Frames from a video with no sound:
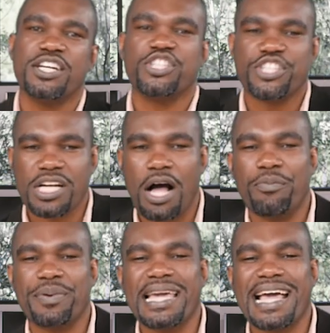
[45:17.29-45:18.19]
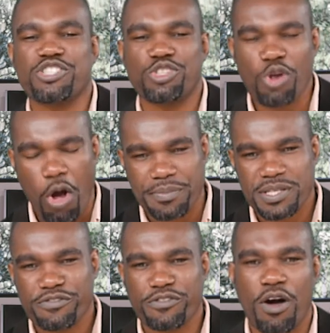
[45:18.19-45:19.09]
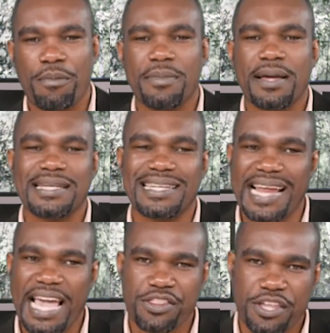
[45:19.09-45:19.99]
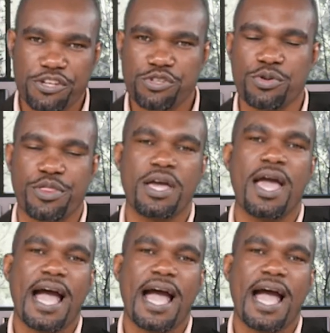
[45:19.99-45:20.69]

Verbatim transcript: shall be estopped from denying their truth